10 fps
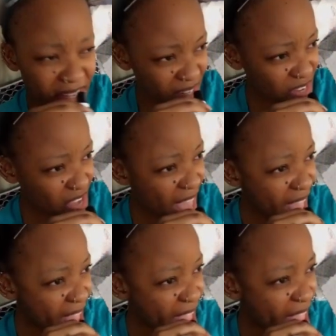
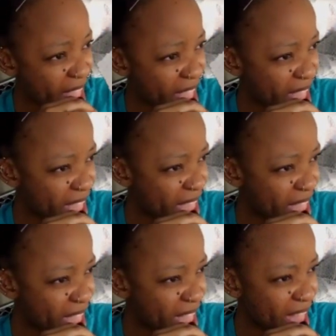
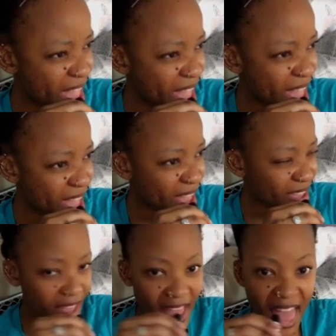
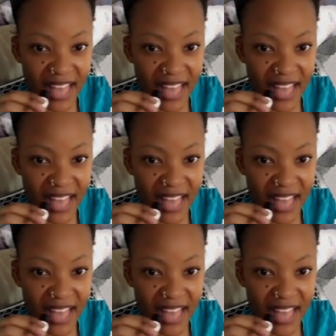Yay!